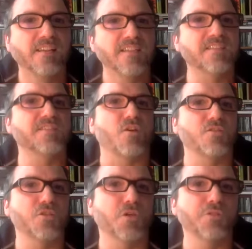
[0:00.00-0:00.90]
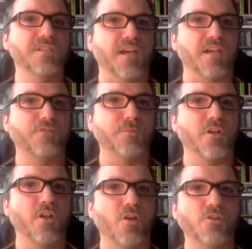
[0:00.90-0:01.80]
This is also a result from a
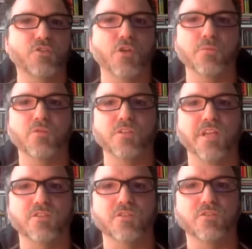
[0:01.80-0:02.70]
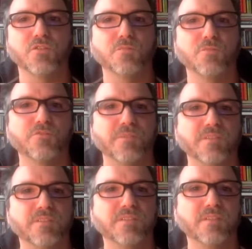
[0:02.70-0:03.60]
long-term connection to the
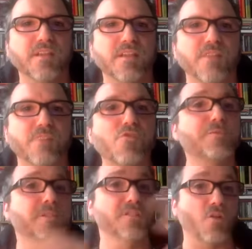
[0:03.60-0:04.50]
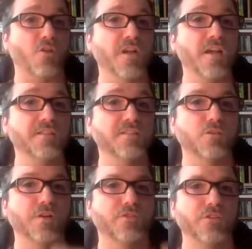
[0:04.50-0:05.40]
movements. The movement is organizing the
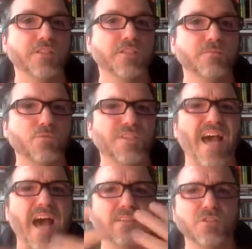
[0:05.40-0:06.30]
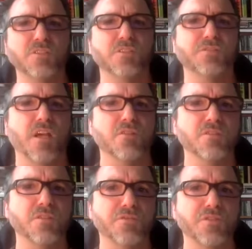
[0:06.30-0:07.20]
referendum hundreds of
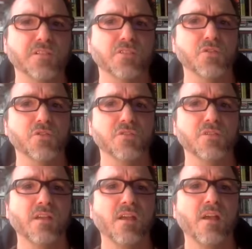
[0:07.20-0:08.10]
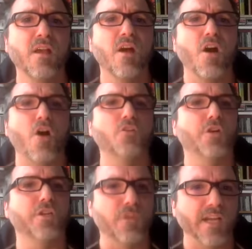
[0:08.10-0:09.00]
thousands of signatures
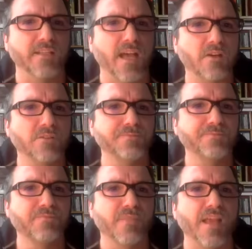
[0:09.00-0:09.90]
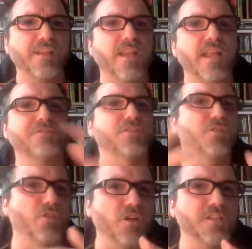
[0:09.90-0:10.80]
ongoing right now. And the left is
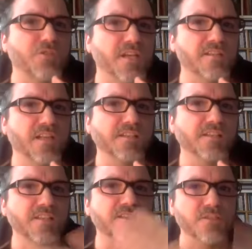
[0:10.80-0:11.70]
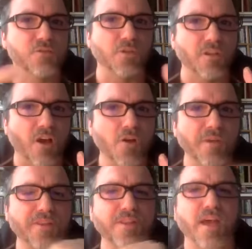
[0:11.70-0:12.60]
not only translating this into a law,
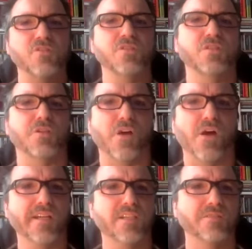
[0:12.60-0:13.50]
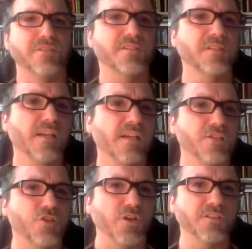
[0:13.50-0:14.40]
but thousands of our activists
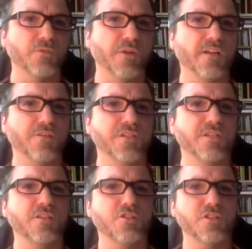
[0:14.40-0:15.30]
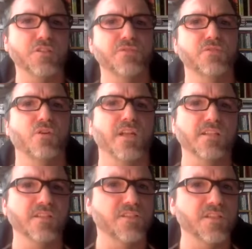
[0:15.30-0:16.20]
joined the rank of the initiatives,
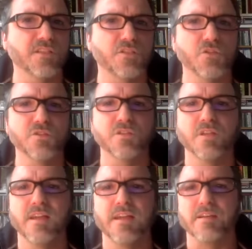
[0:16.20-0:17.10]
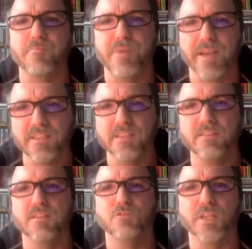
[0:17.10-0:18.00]
collecting signatures,
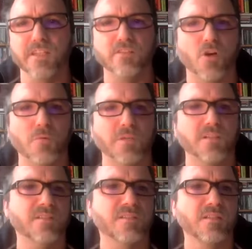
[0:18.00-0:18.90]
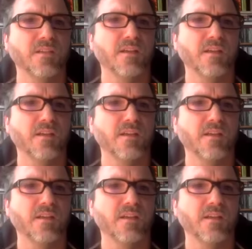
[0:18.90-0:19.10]
campaigning, ringing doorbells.